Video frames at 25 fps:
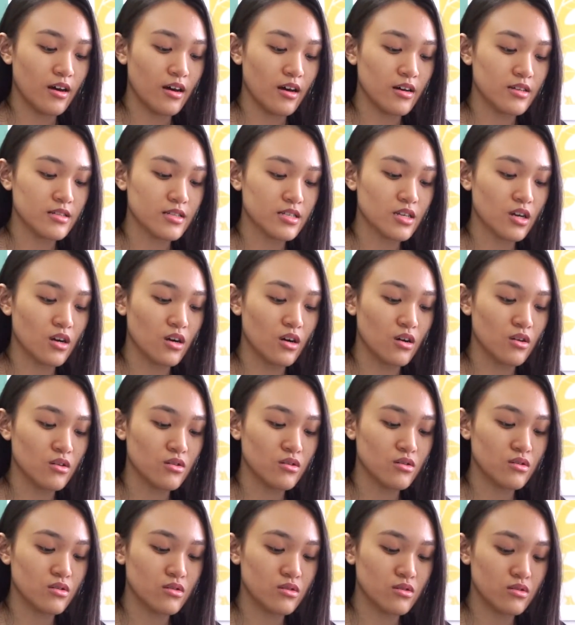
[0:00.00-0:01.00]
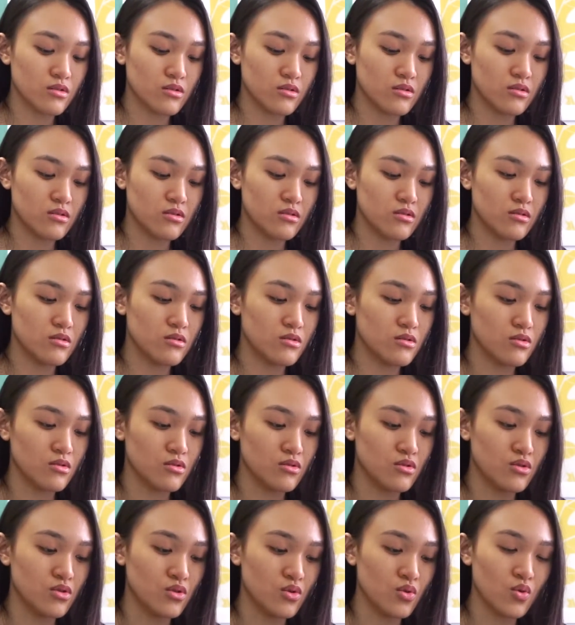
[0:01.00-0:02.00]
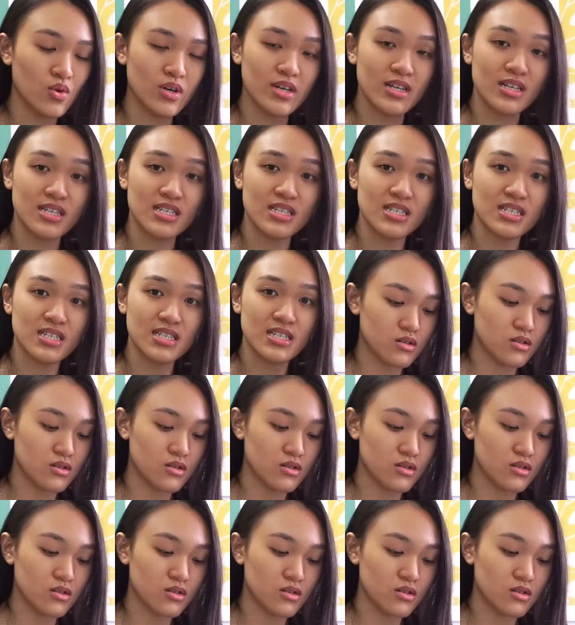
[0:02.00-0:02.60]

it's called Todoist.